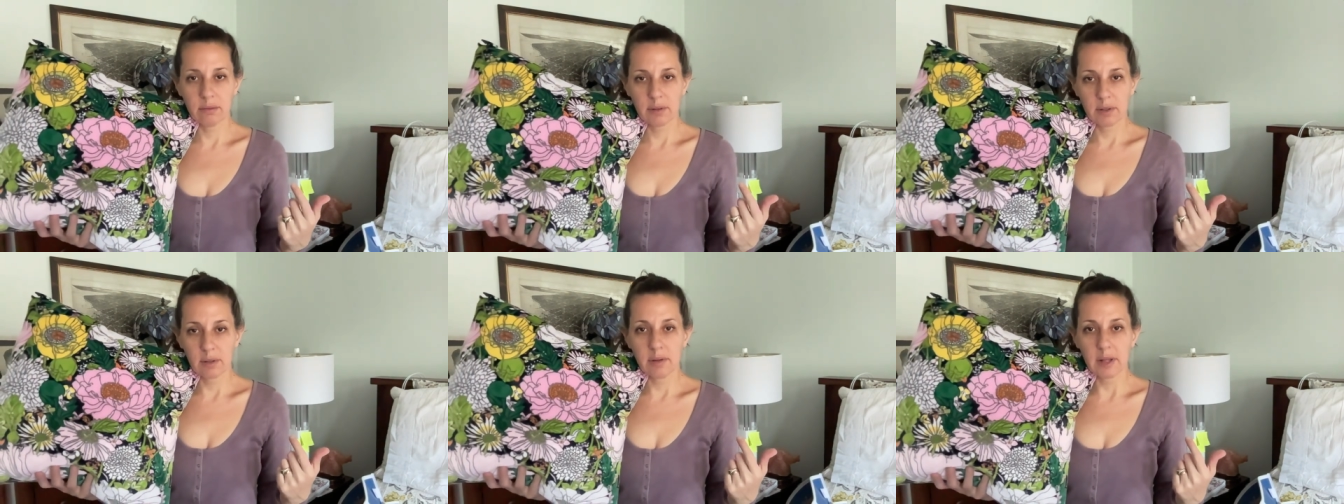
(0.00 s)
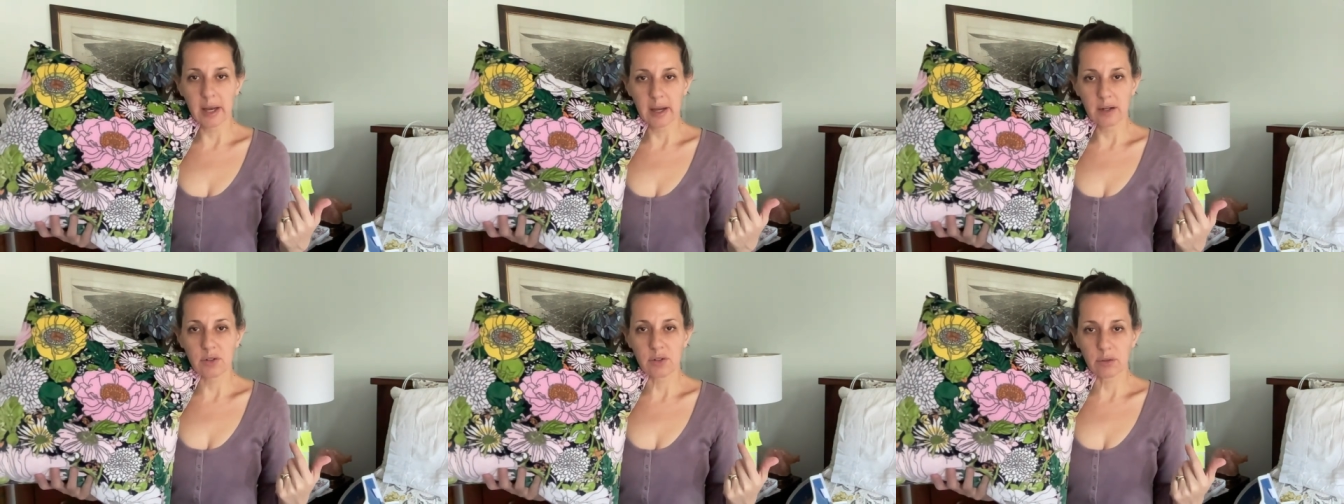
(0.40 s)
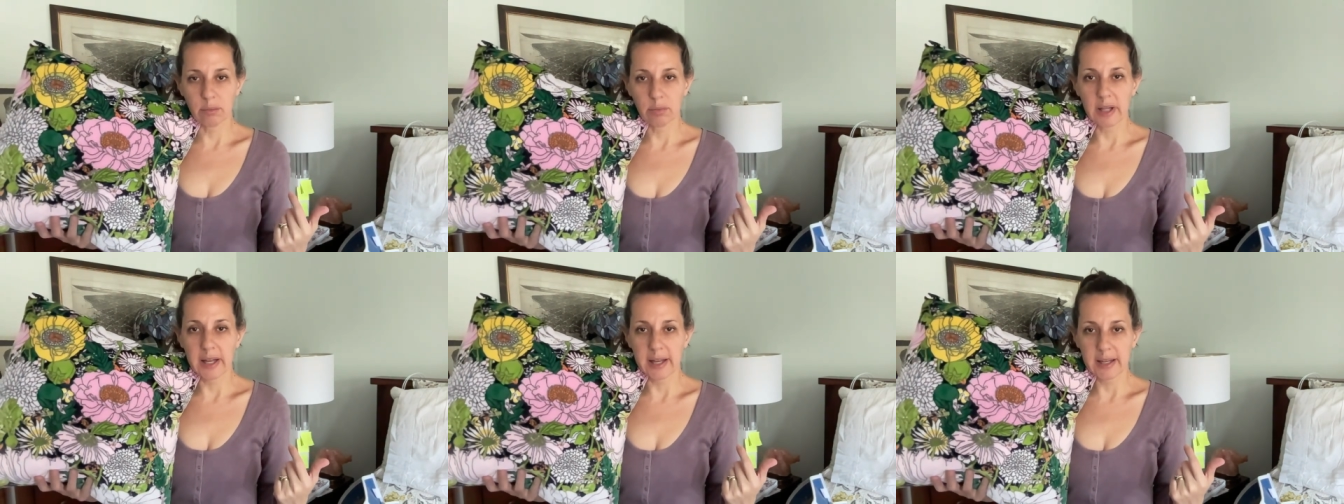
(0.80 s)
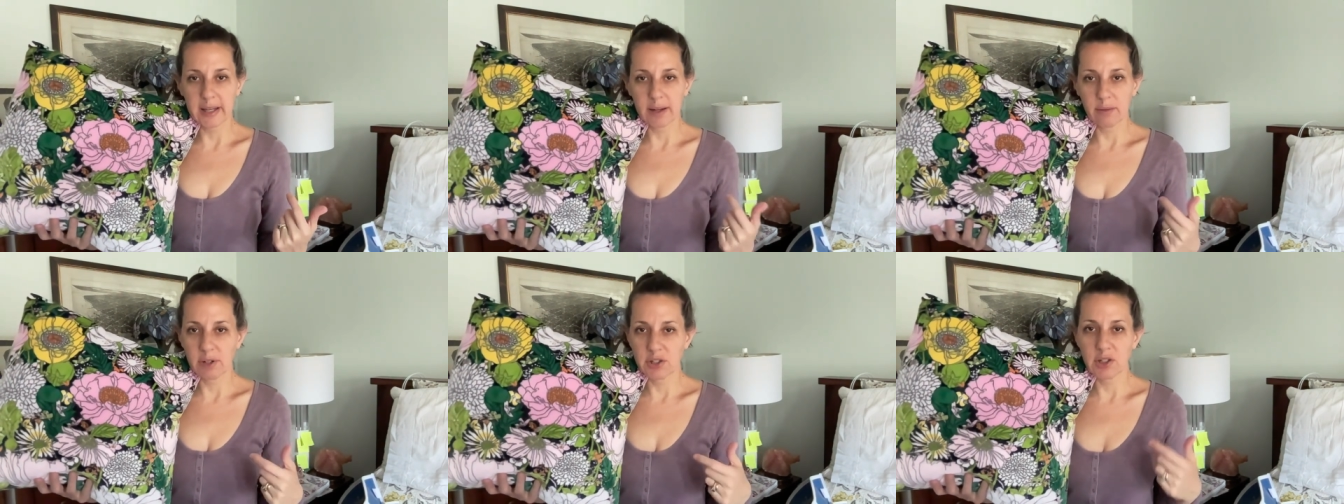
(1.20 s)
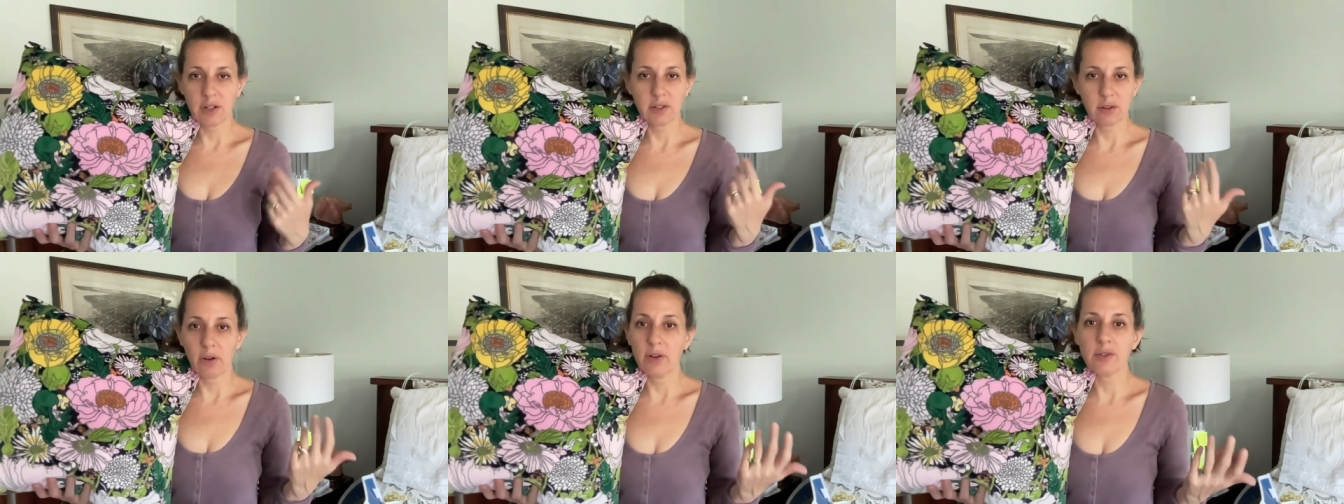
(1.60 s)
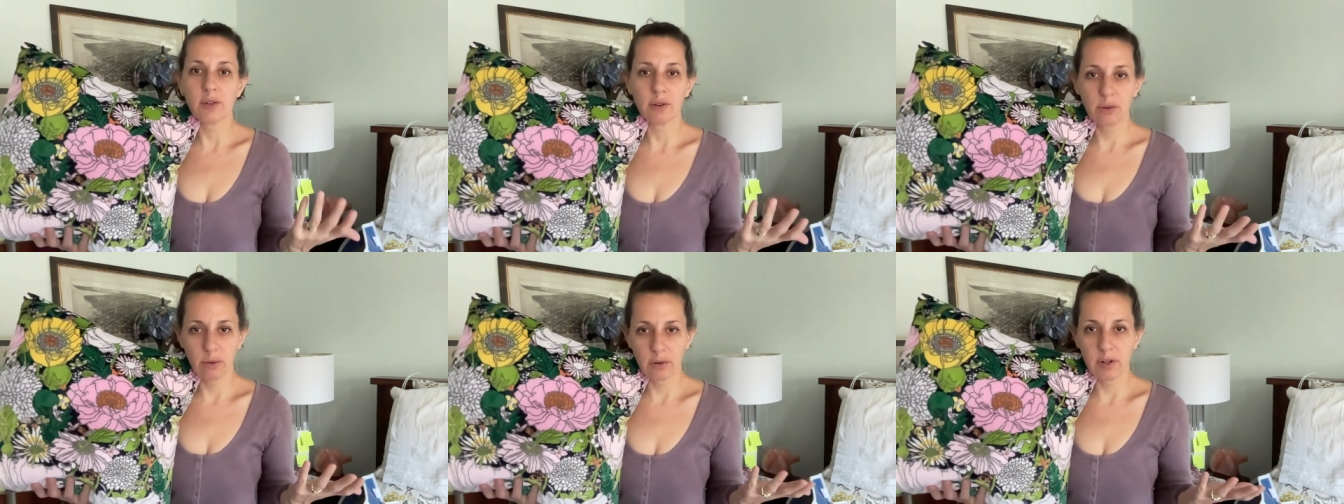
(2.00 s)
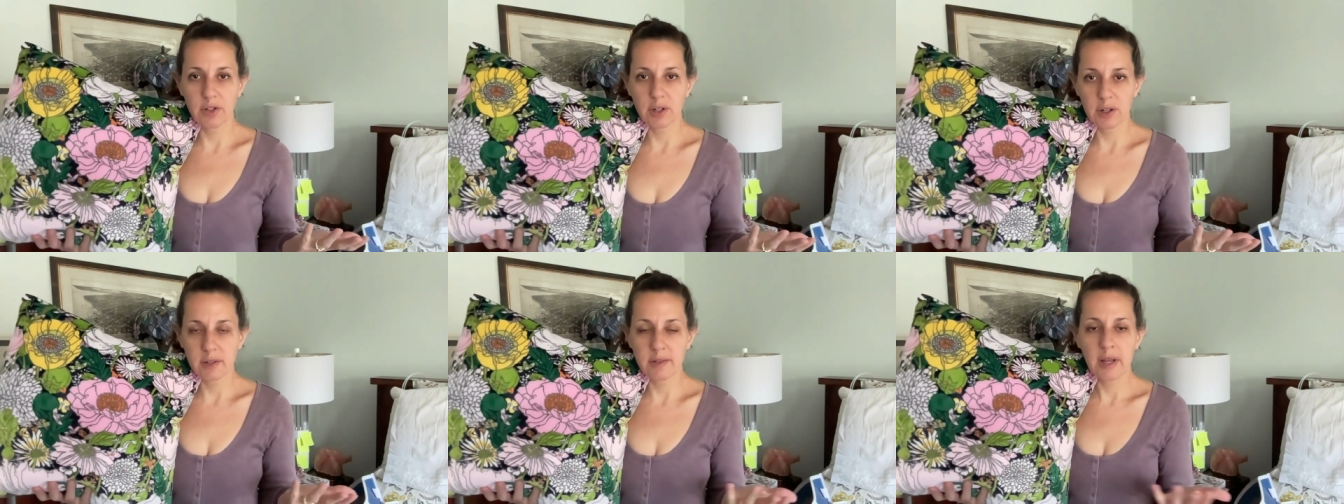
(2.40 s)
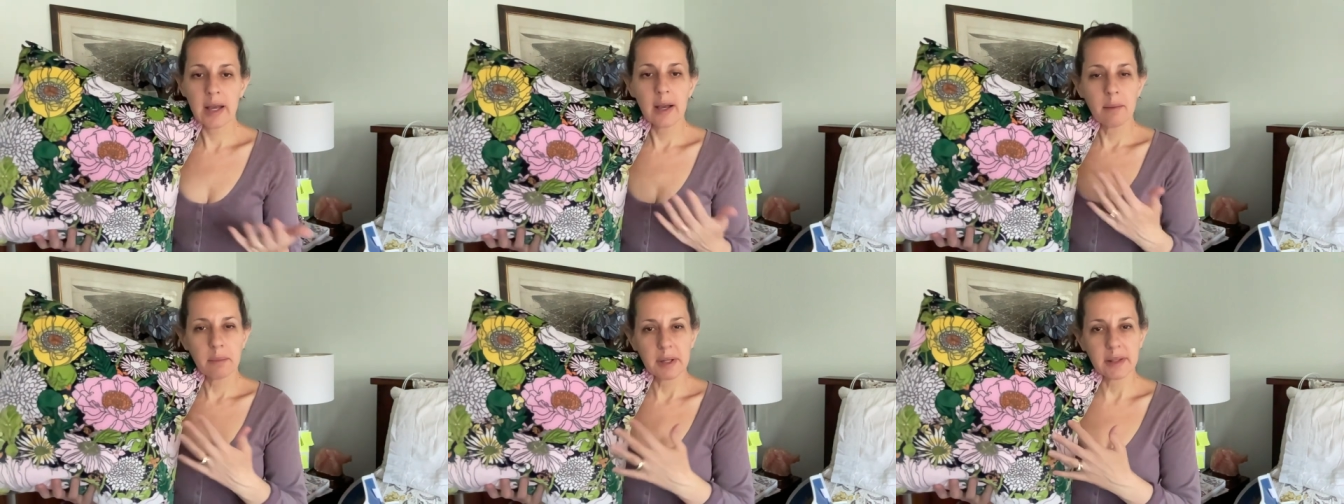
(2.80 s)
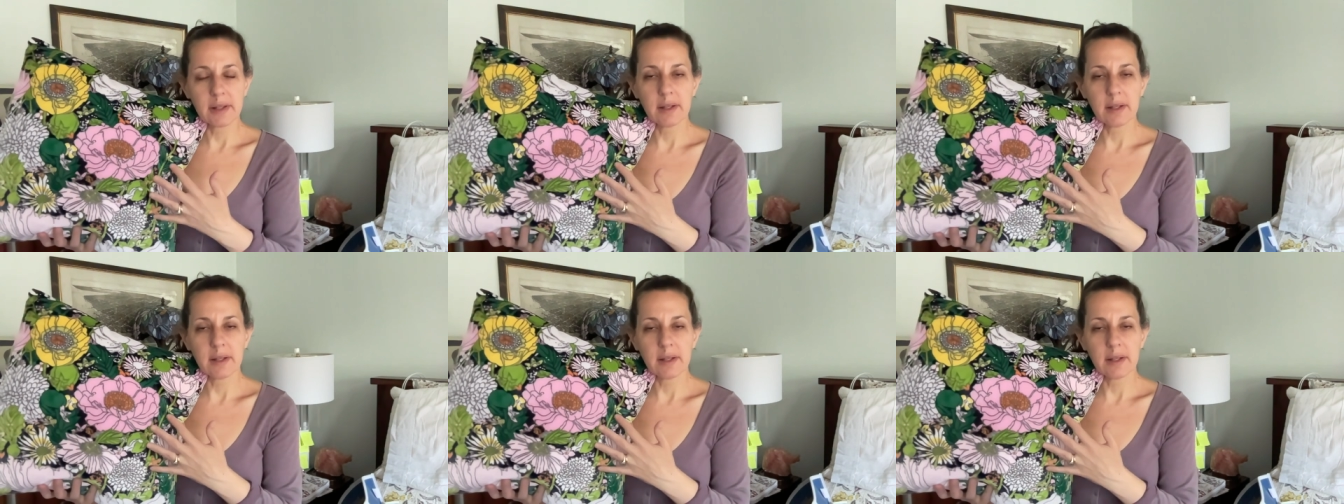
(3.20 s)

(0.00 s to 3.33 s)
the, the actual blanket, which is also gorgeous, but